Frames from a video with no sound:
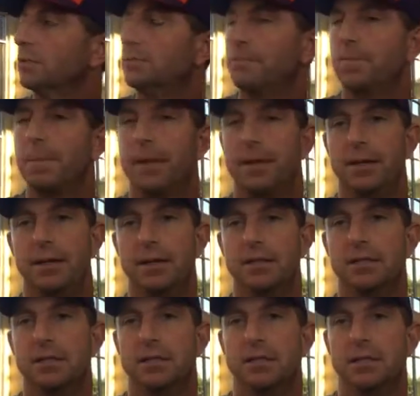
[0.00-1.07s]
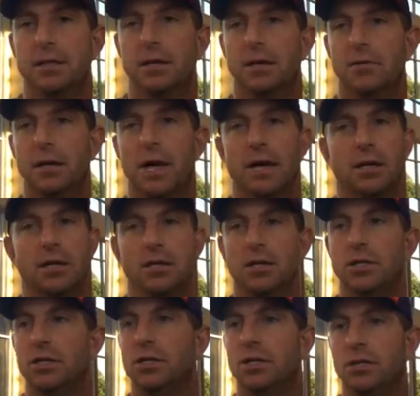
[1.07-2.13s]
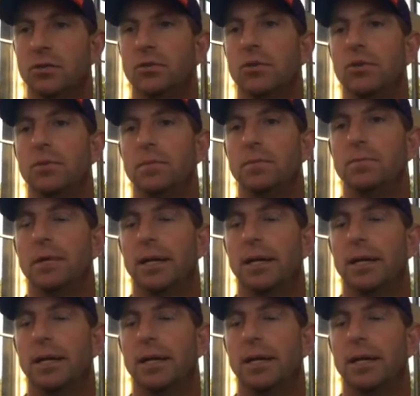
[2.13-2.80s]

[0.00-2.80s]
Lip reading: And just we got a good group,